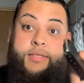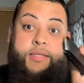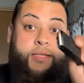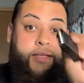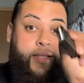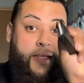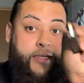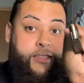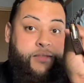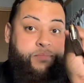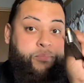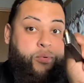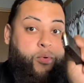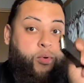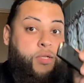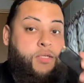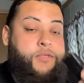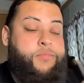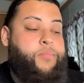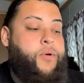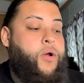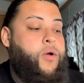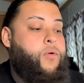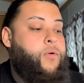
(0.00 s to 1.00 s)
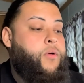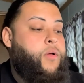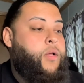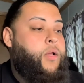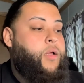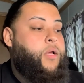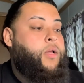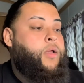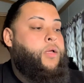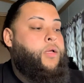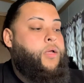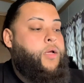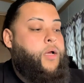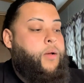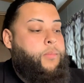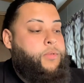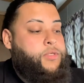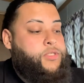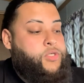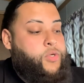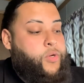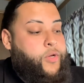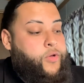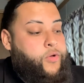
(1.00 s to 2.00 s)
These bullets, bro, I'm going
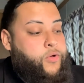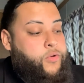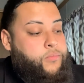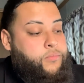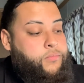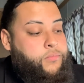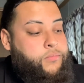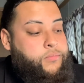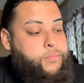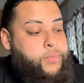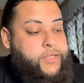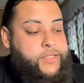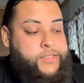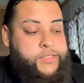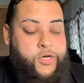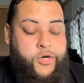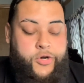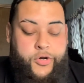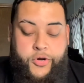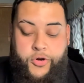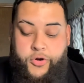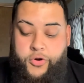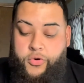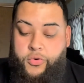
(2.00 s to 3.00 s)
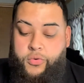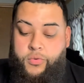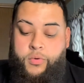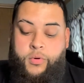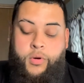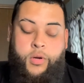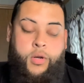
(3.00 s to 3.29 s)
to show you them because they're new.